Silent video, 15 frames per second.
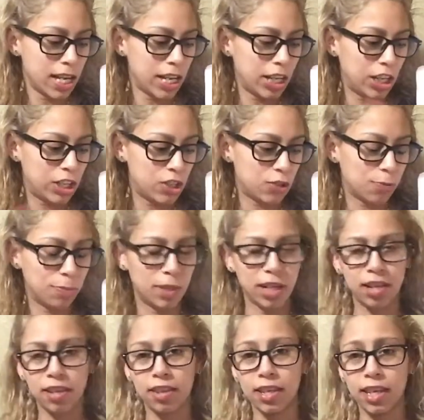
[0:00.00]
Each
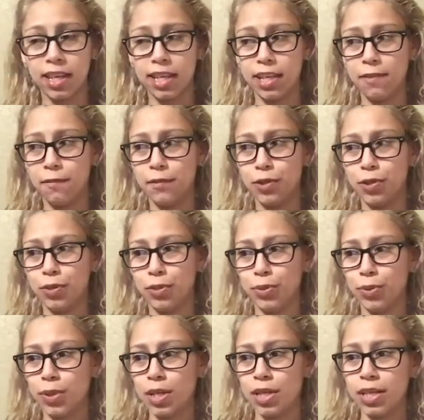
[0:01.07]
month they give
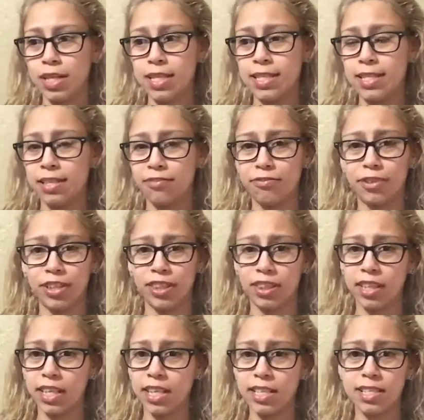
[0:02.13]
you different
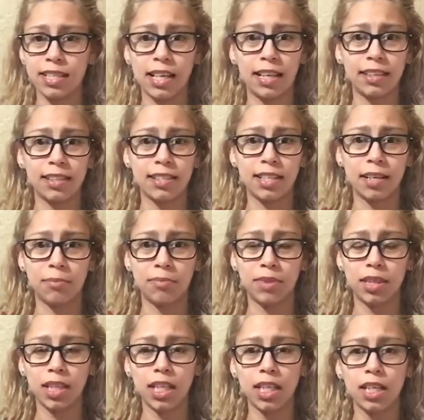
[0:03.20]
things, not the same
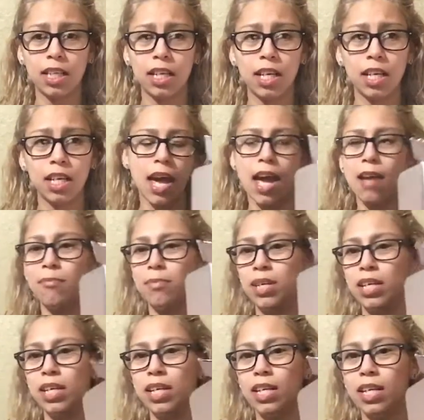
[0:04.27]
thing. And
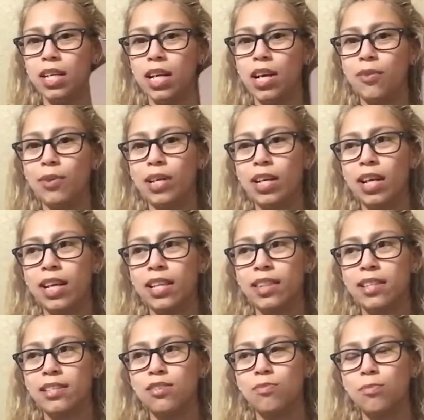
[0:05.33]
I really like
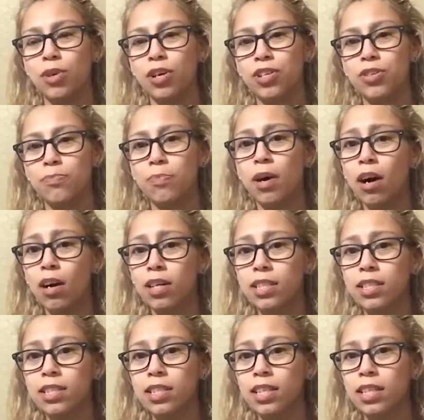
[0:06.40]
this March box,
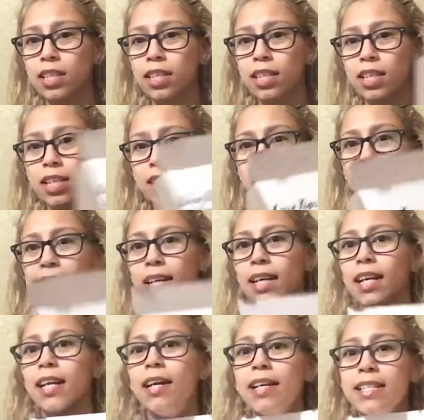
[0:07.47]

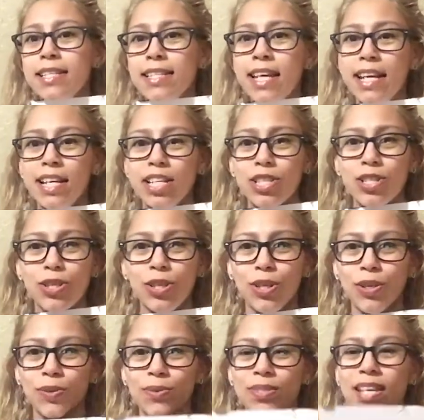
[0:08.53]
and I'm excited to
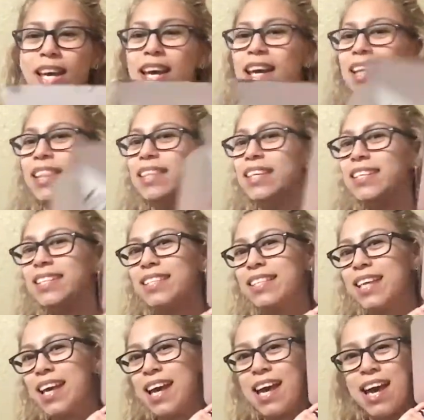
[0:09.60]
use these
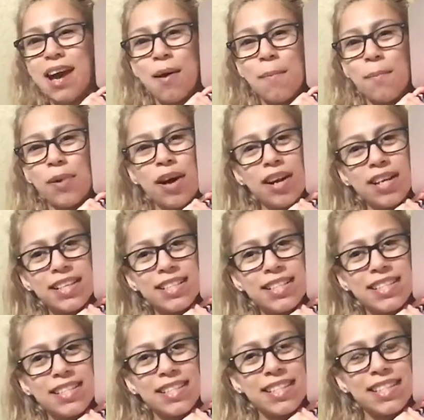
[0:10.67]

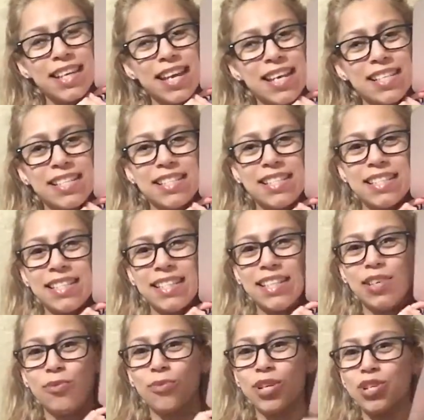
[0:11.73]
products and see
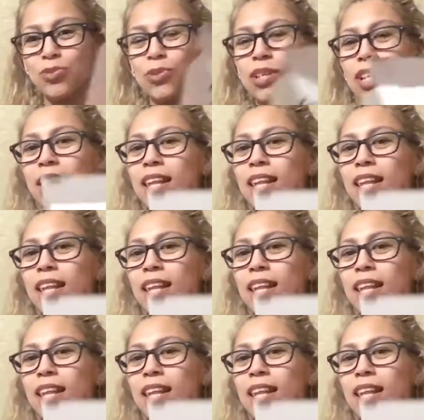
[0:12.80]
which one I